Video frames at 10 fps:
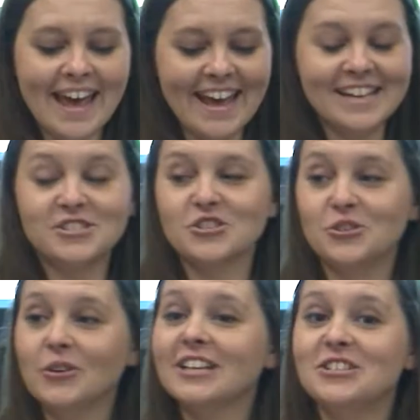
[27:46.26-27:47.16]
age,
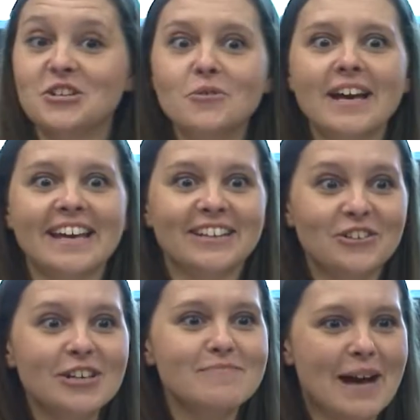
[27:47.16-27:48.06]
you can do it.
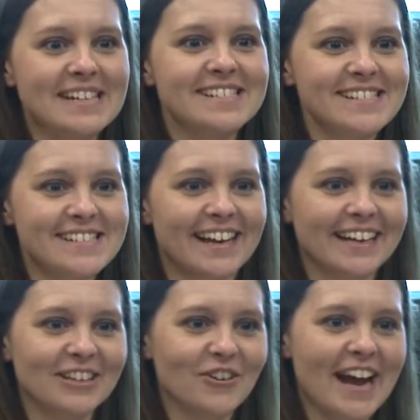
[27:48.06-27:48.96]
You can pass the
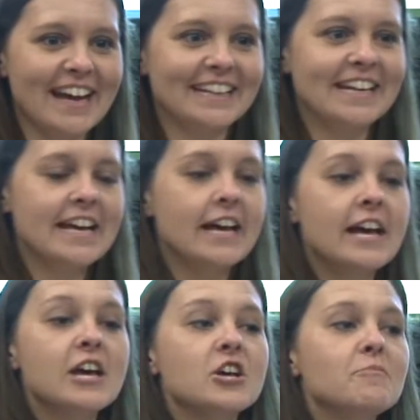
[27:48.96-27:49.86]
second grade.
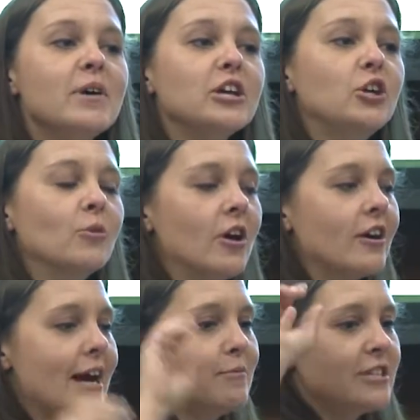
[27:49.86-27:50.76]
But you
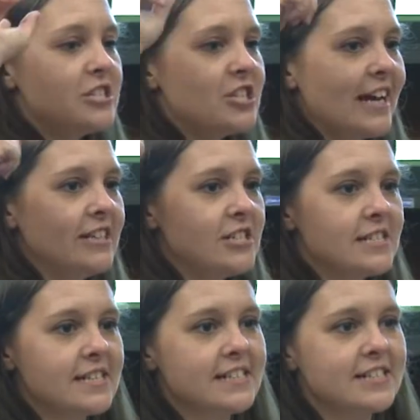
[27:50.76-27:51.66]
are able to change
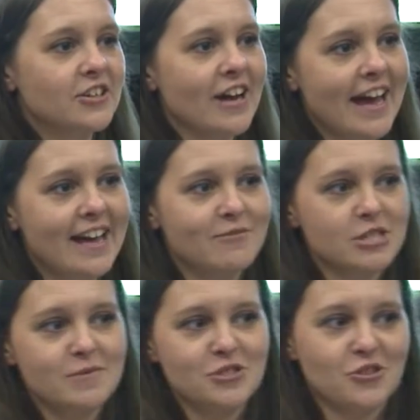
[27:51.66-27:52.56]
these things in your head,
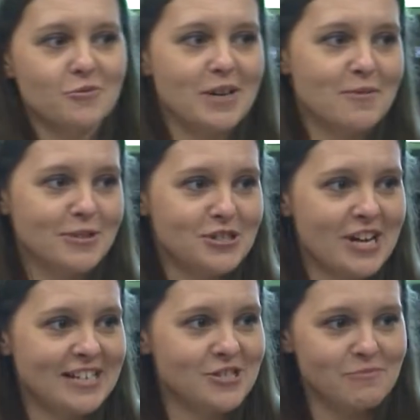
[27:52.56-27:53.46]
which means you're going to be able to
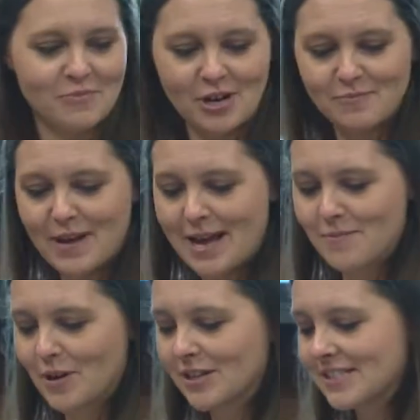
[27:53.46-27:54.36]
change them on
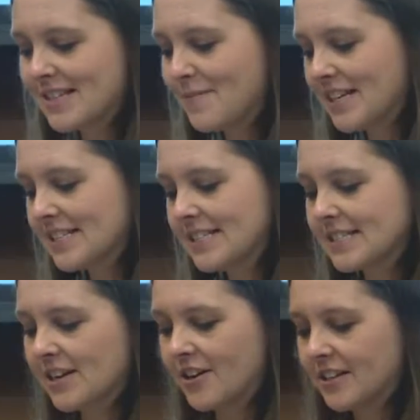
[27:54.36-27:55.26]
paper. Does that make
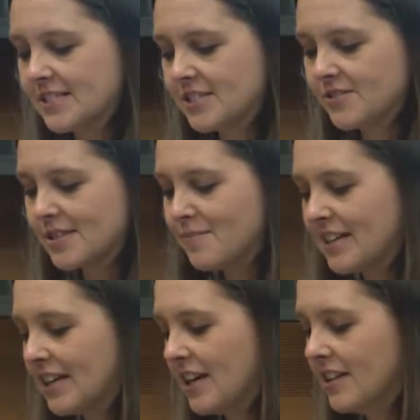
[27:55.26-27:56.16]
sense? All right, let's do
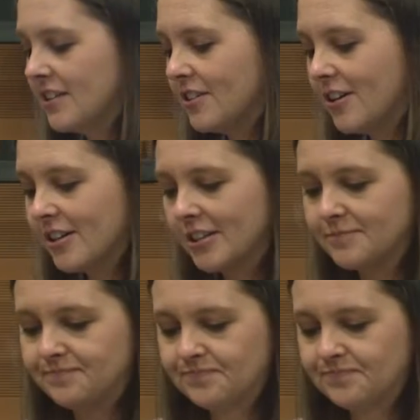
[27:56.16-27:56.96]
something a little harder.